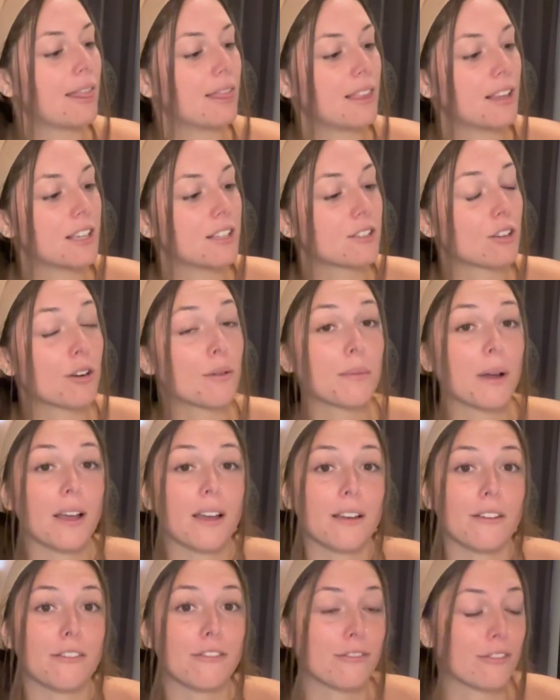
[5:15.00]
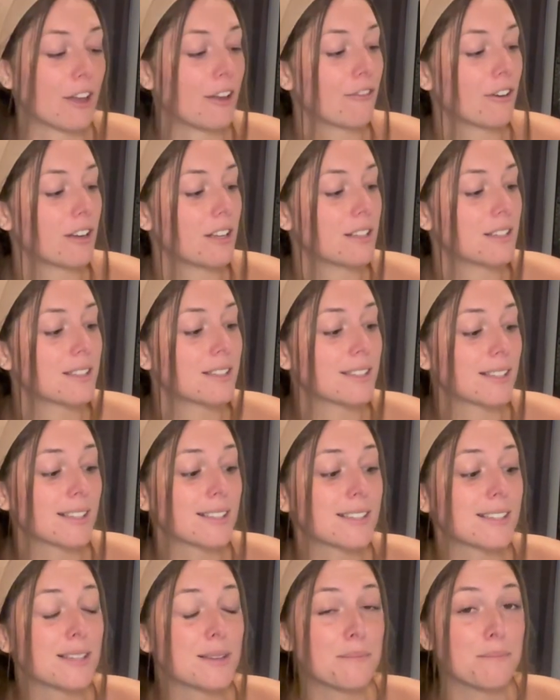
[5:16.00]
These are my favorite. It's
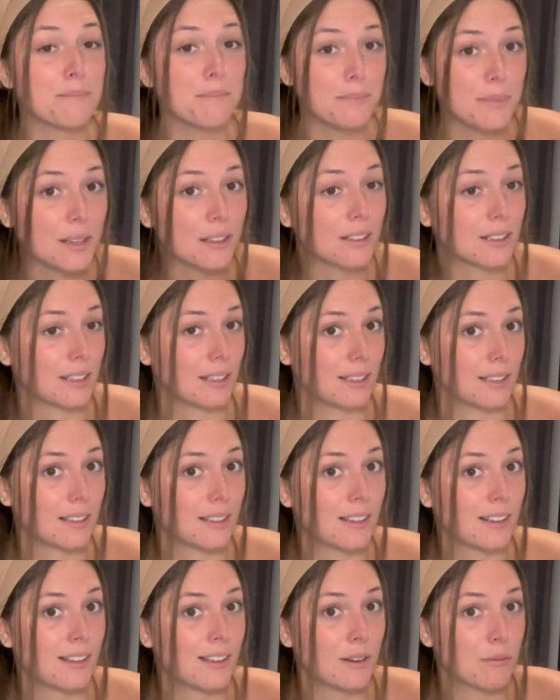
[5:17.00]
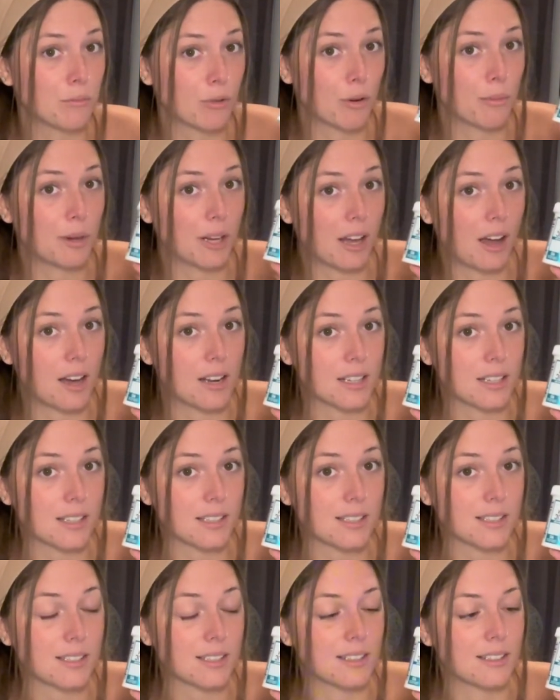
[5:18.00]
60 billion
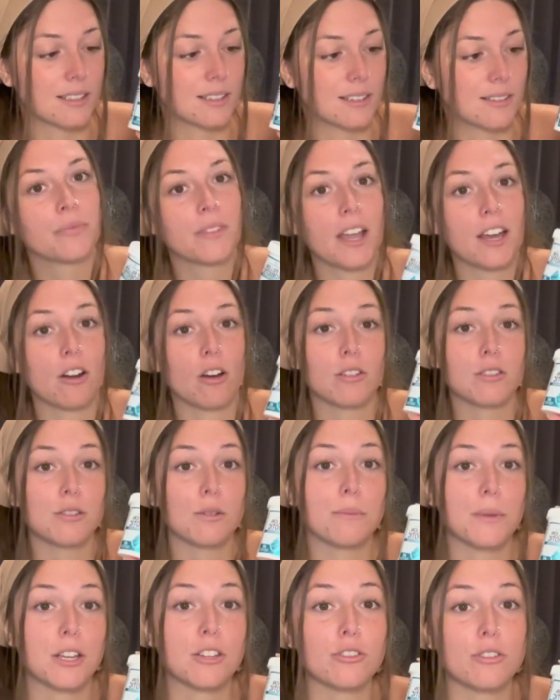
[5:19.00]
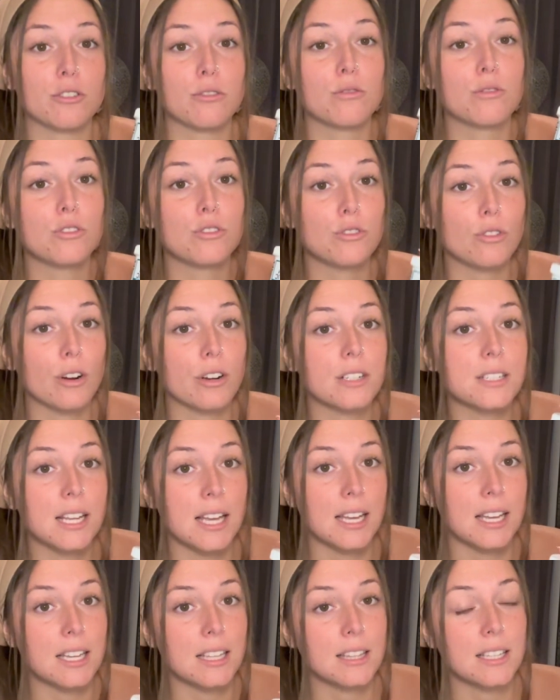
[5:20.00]
probiotics. And also make sure you start
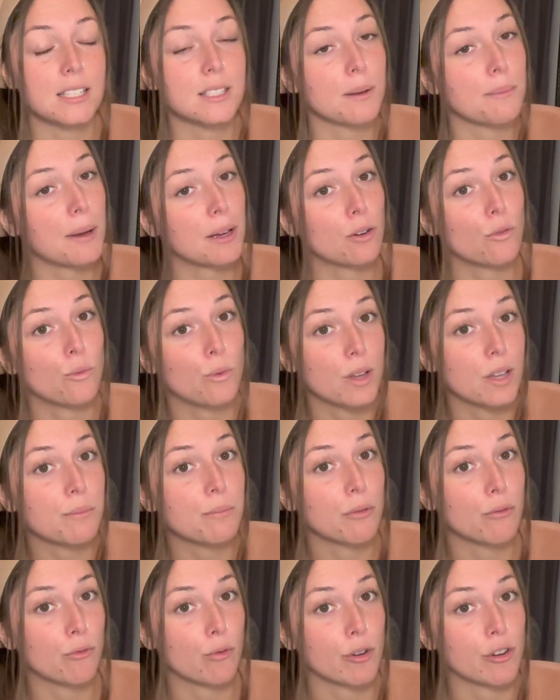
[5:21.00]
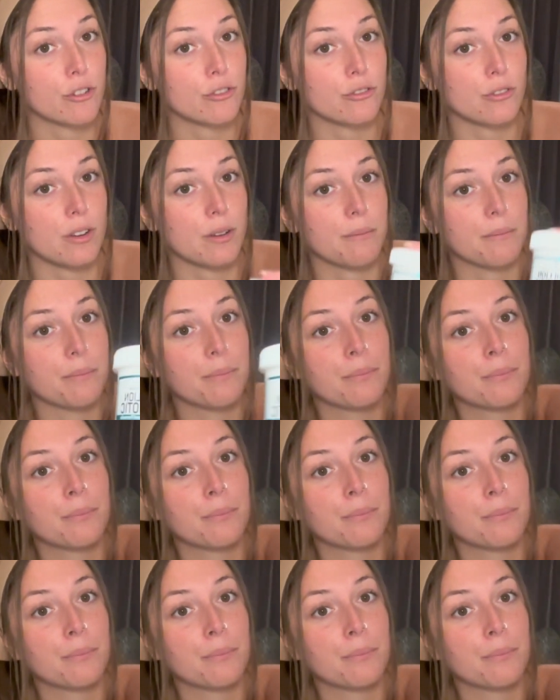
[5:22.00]
taking these about a week before your trip.